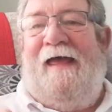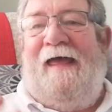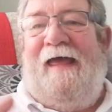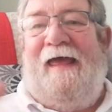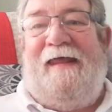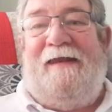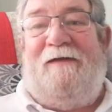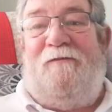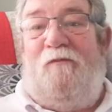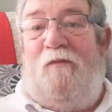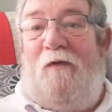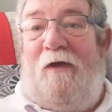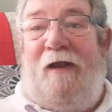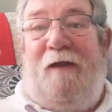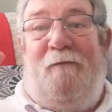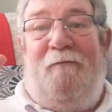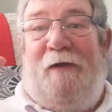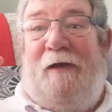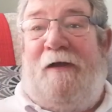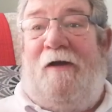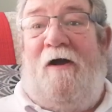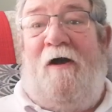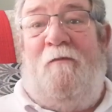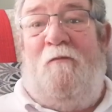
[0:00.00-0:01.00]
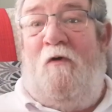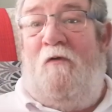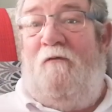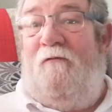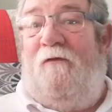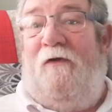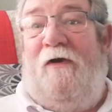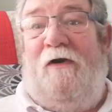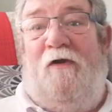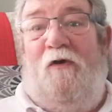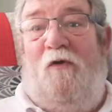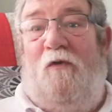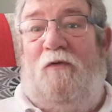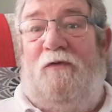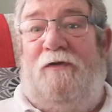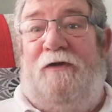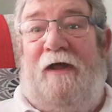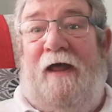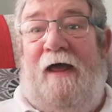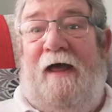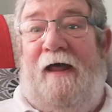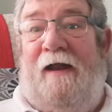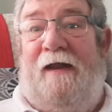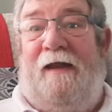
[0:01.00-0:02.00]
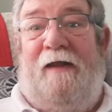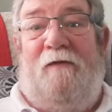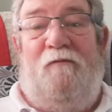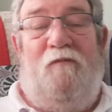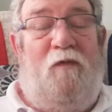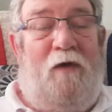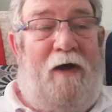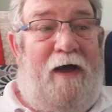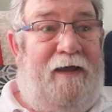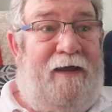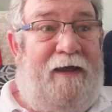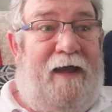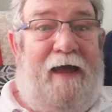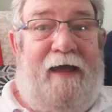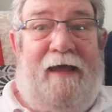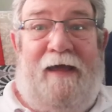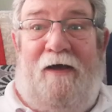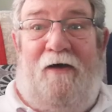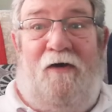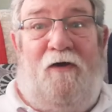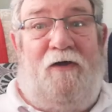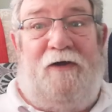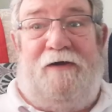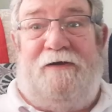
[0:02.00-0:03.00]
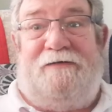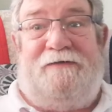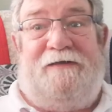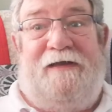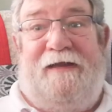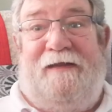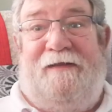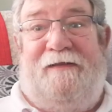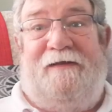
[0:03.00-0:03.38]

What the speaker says: It will become overload. And I honestly,